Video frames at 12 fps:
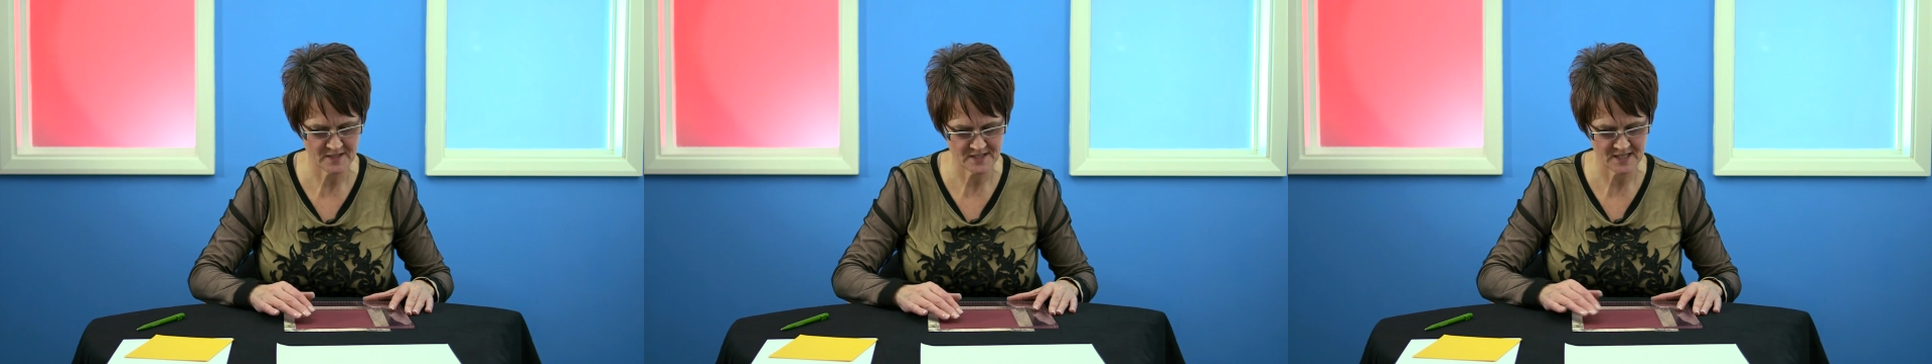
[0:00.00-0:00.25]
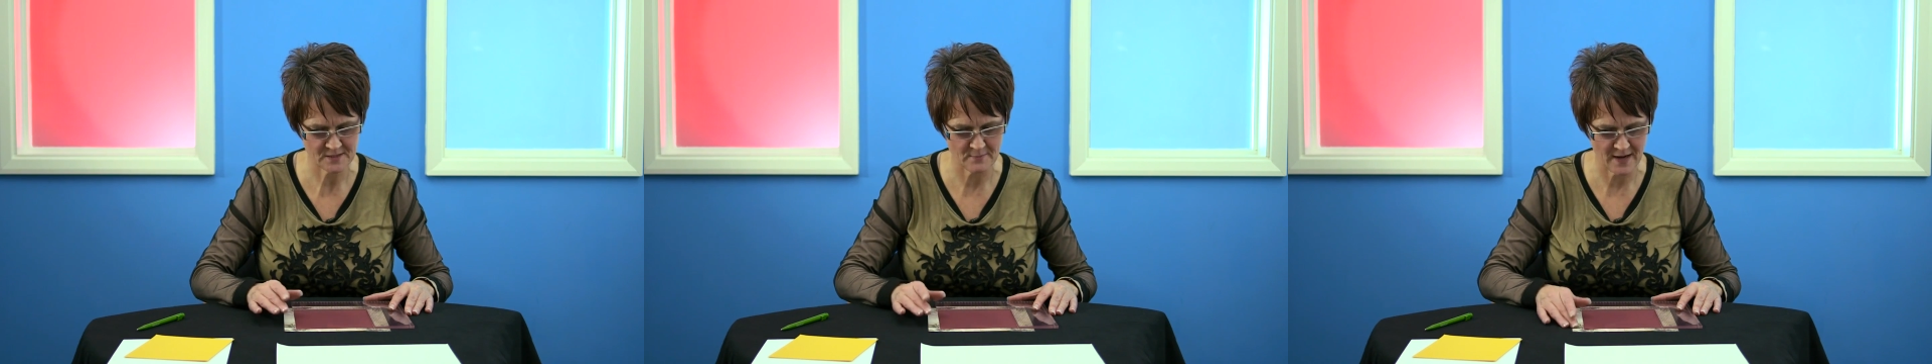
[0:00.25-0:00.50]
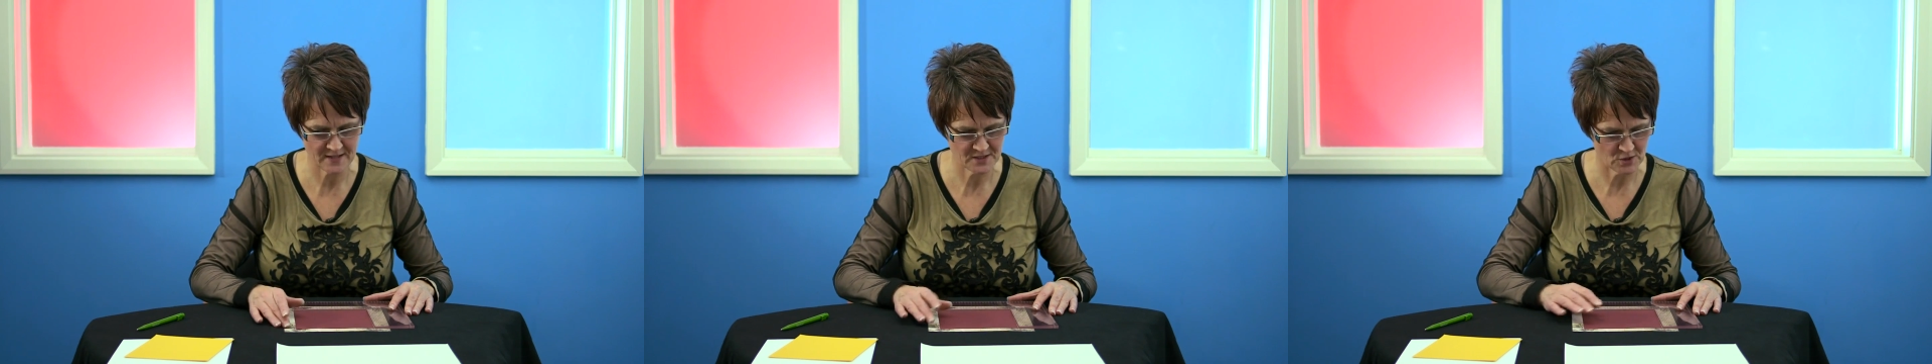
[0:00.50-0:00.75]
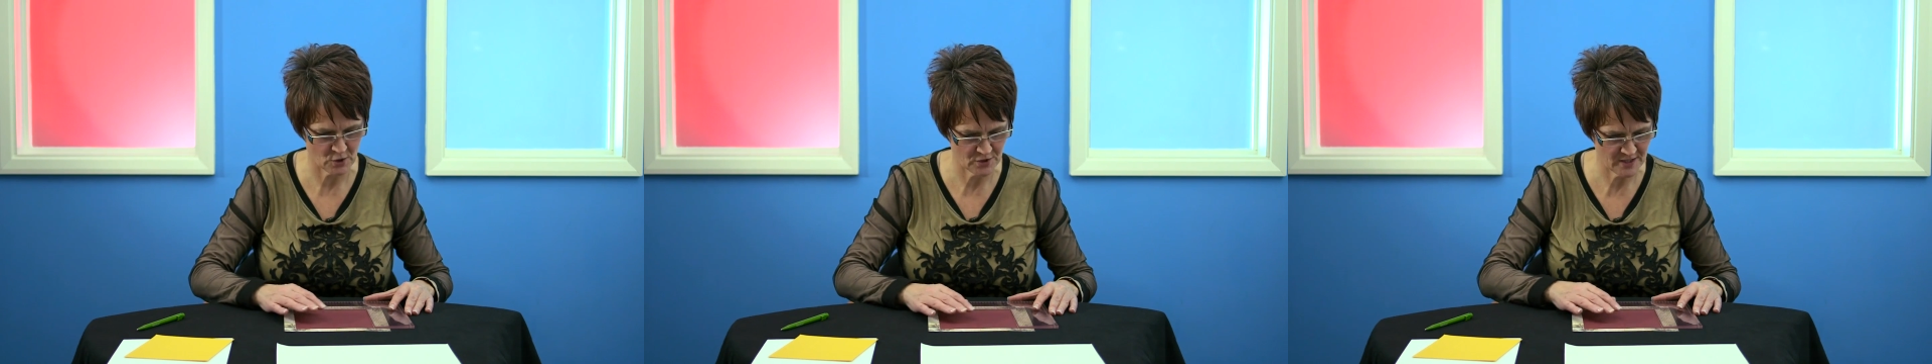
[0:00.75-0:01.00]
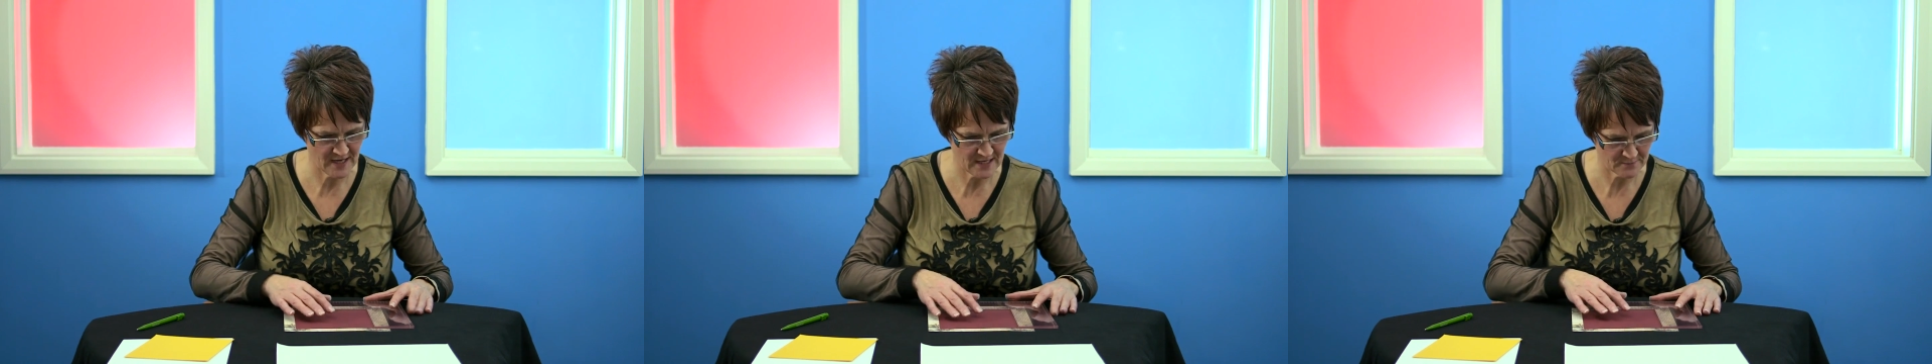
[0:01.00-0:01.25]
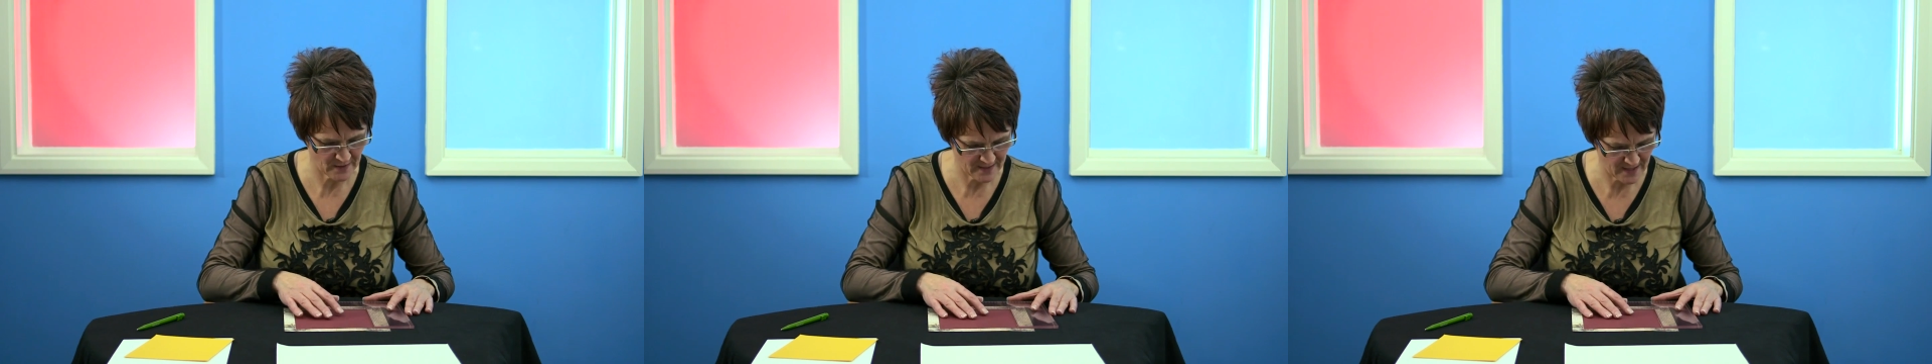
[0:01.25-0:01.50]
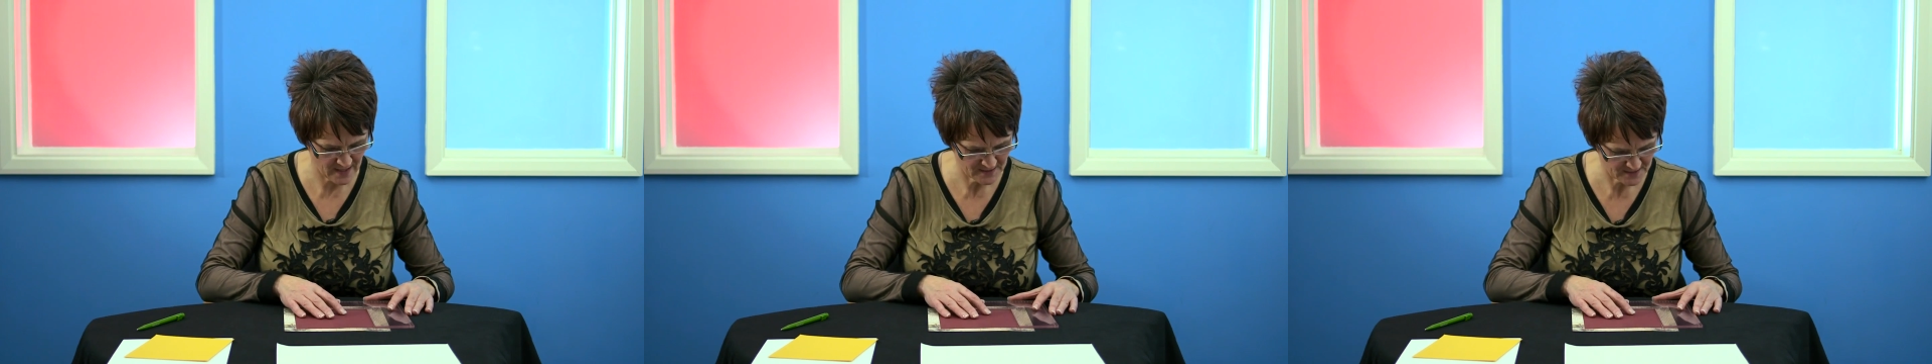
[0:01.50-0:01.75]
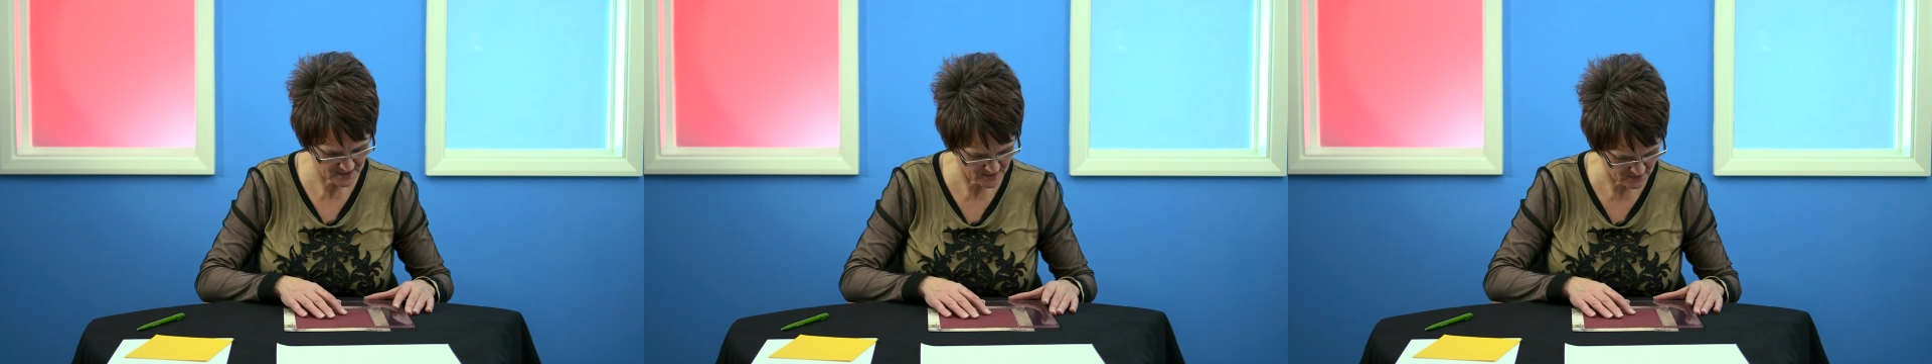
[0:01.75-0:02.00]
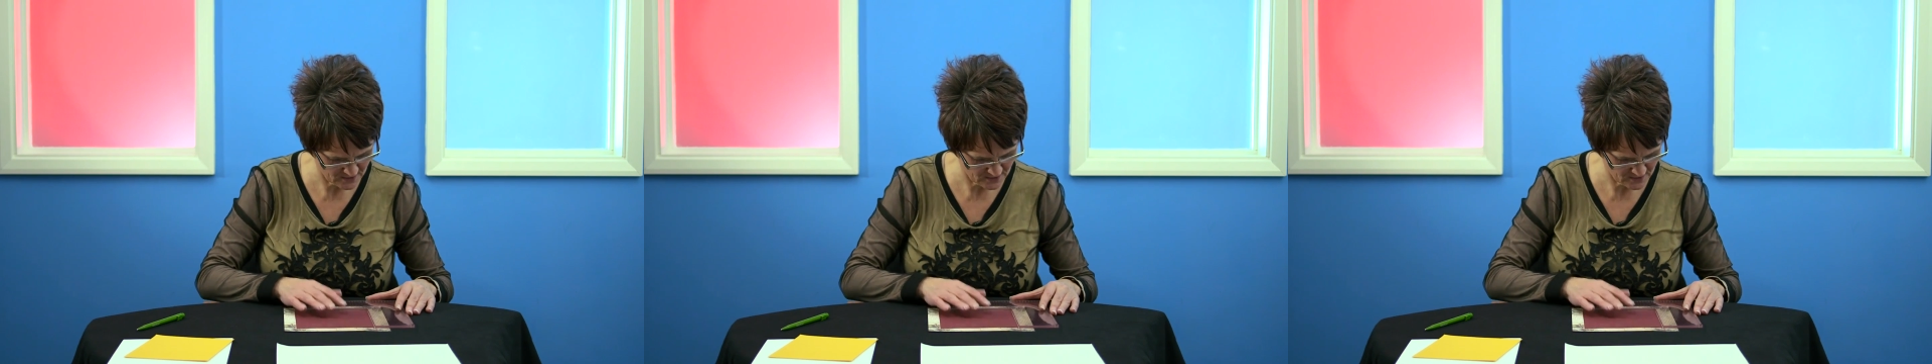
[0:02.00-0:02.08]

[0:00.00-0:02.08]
6 mat on an 8 by 8,